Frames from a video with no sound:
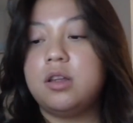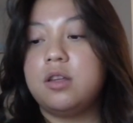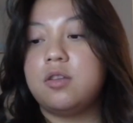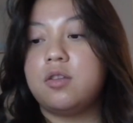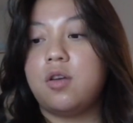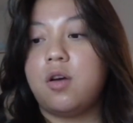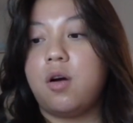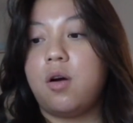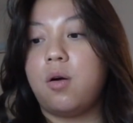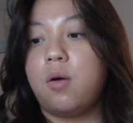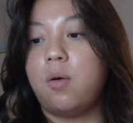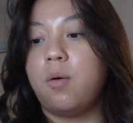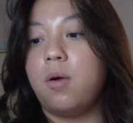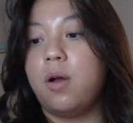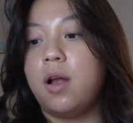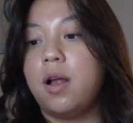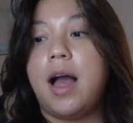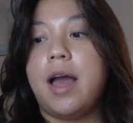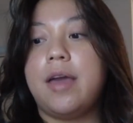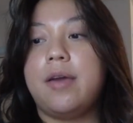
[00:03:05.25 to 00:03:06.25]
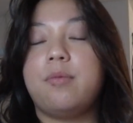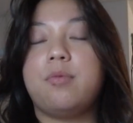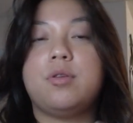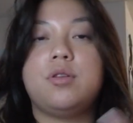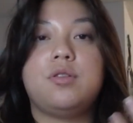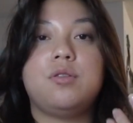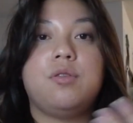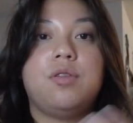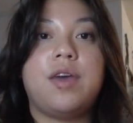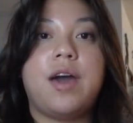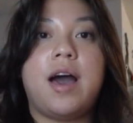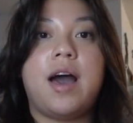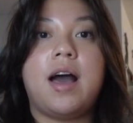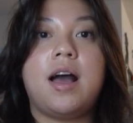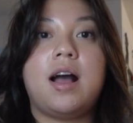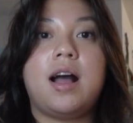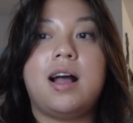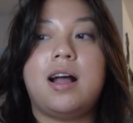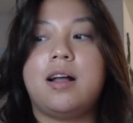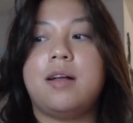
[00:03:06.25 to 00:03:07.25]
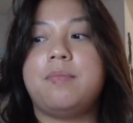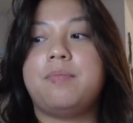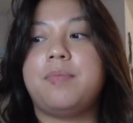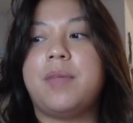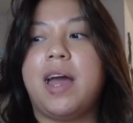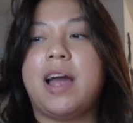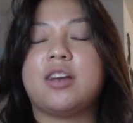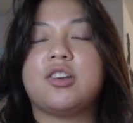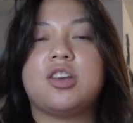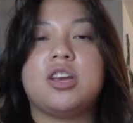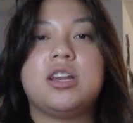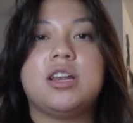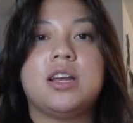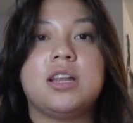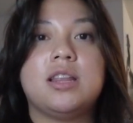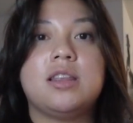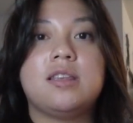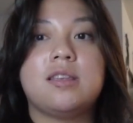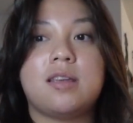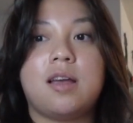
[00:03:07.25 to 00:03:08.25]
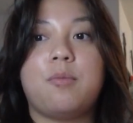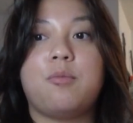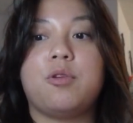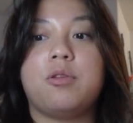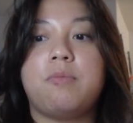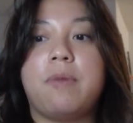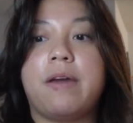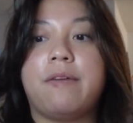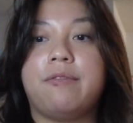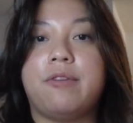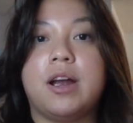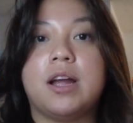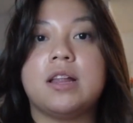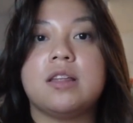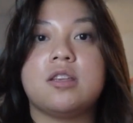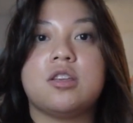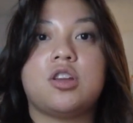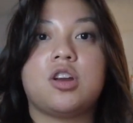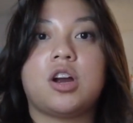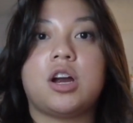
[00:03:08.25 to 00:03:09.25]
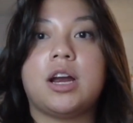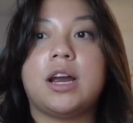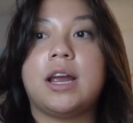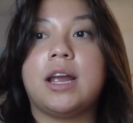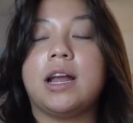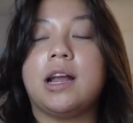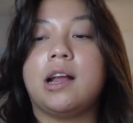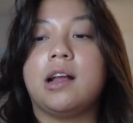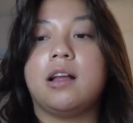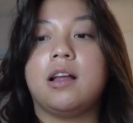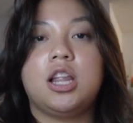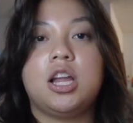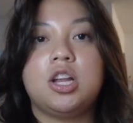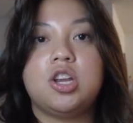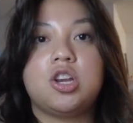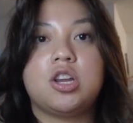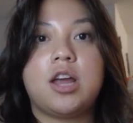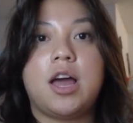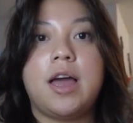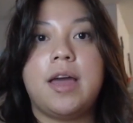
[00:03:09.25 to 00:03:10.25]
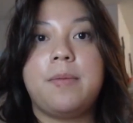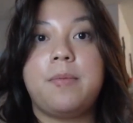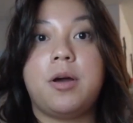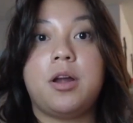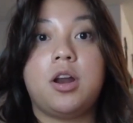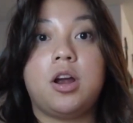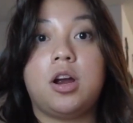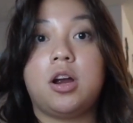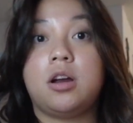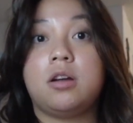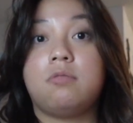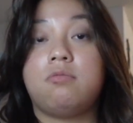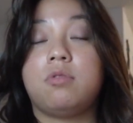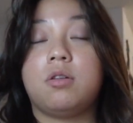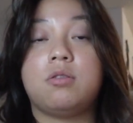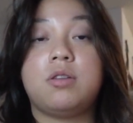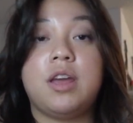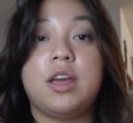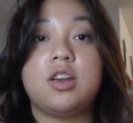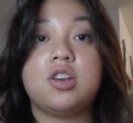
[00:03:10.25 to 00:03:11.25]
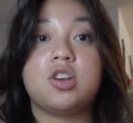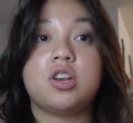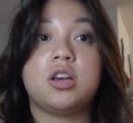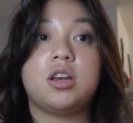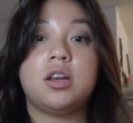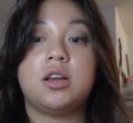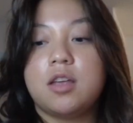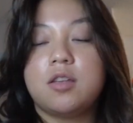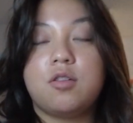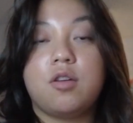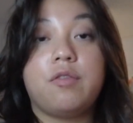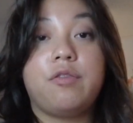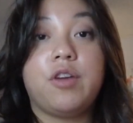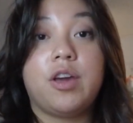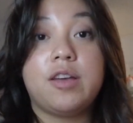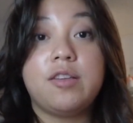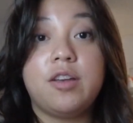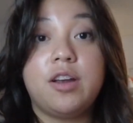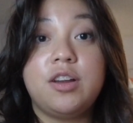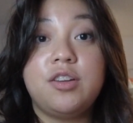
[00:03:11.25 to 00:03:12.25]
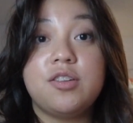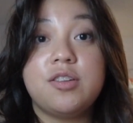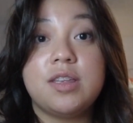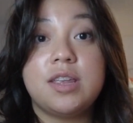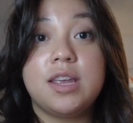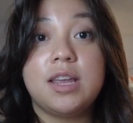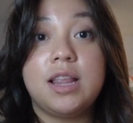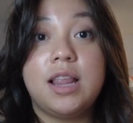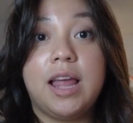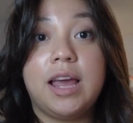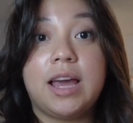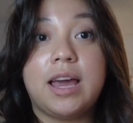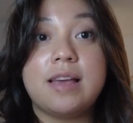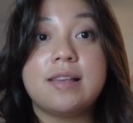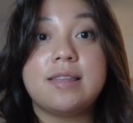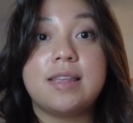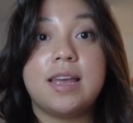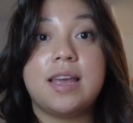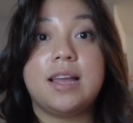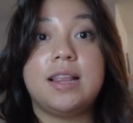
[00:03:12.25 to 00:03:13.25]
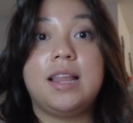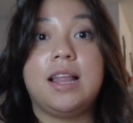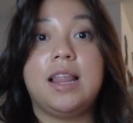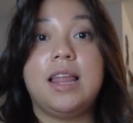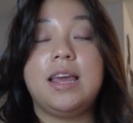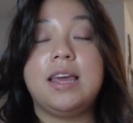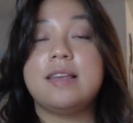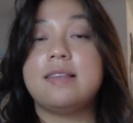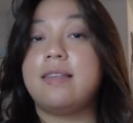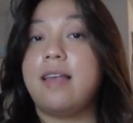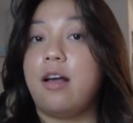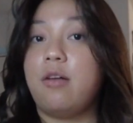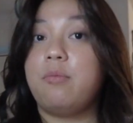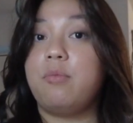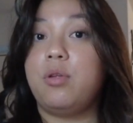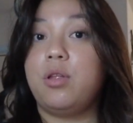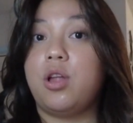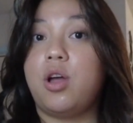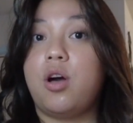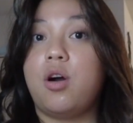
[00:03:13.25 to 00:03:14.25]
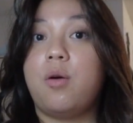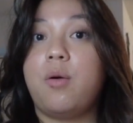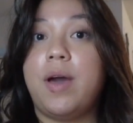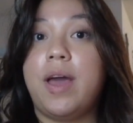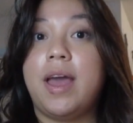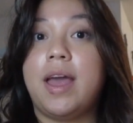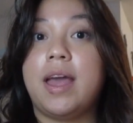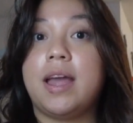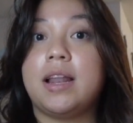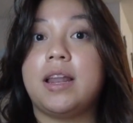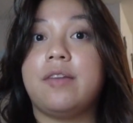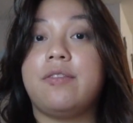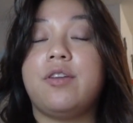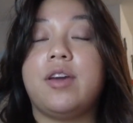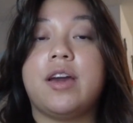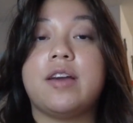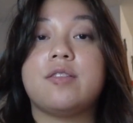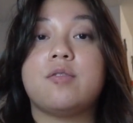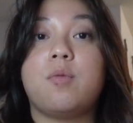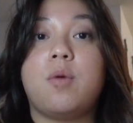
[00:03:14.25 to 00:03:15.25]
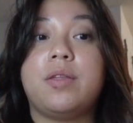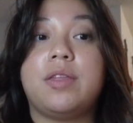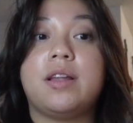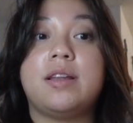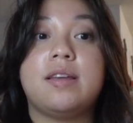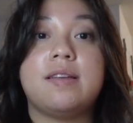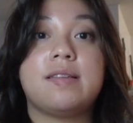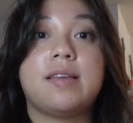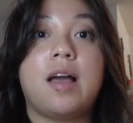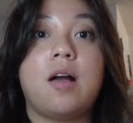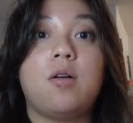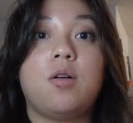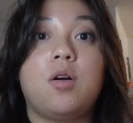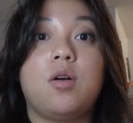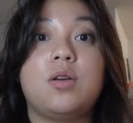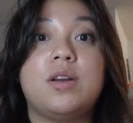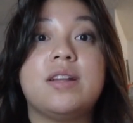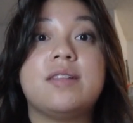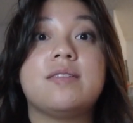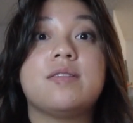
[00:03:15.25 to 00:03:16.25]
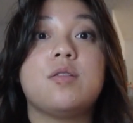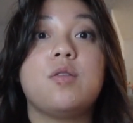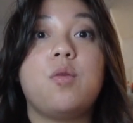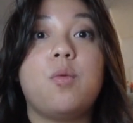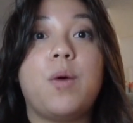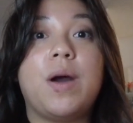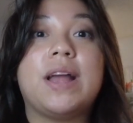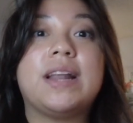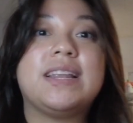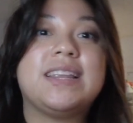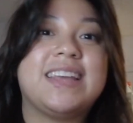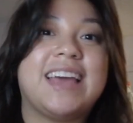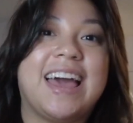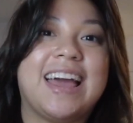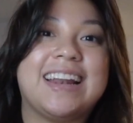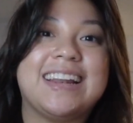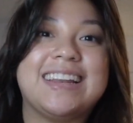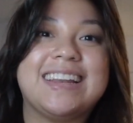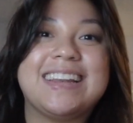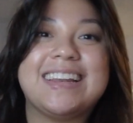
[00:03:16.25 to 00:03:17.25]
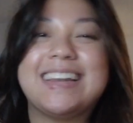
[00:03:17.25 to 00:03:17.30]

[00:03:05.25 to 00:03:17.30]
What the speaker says: So I would do that. I actually did some with my friends during lunchtime on our rotation. So if you guys are interested, like I said, the link is down below, and if you guys want the discount code, it's Gwen10.